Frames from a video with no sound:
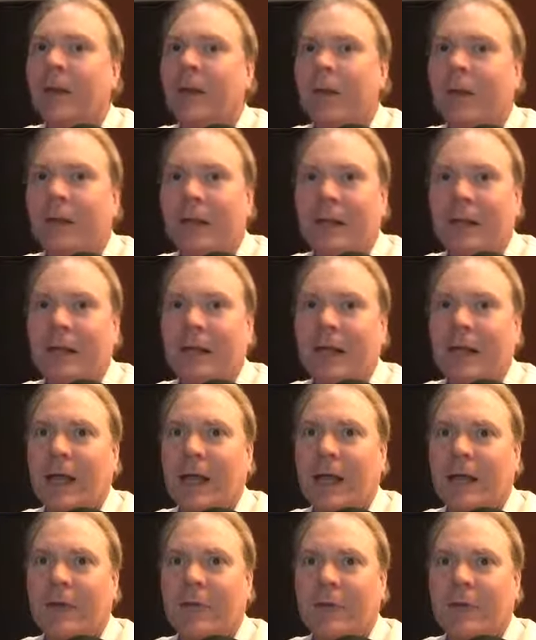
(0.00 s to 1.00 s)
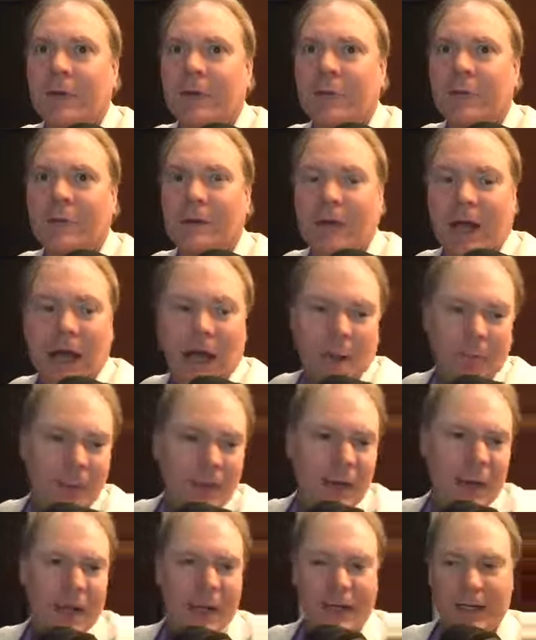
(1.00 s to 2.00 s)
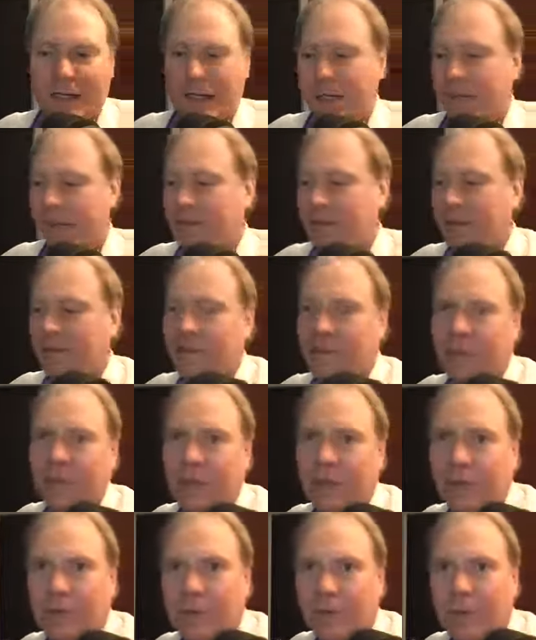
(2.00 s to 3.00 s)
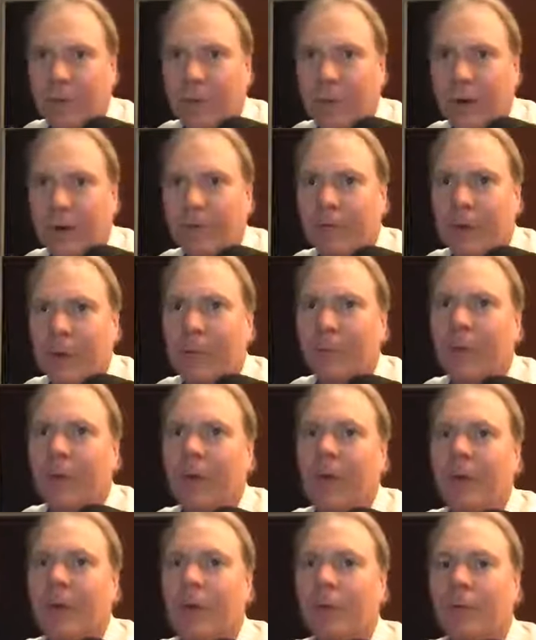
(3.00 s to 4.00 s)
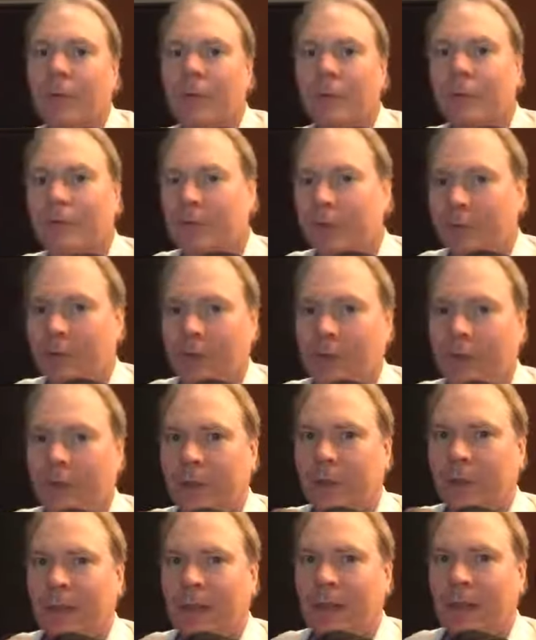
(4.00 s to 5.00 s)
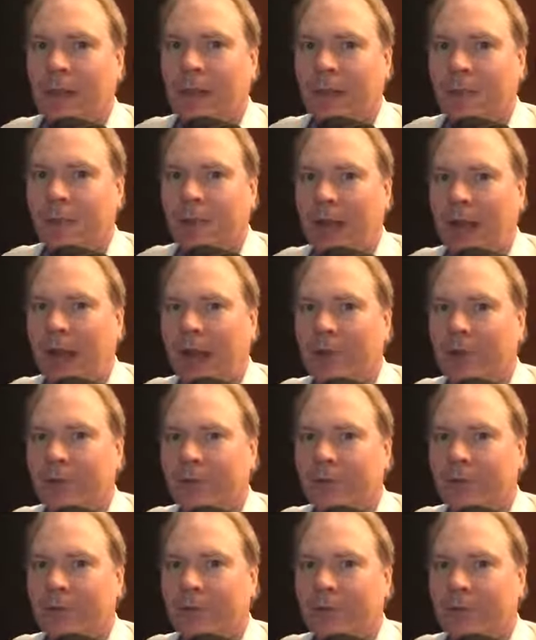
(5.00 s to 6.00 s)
then the guys that have dominated the season, one of them would certainly be left out.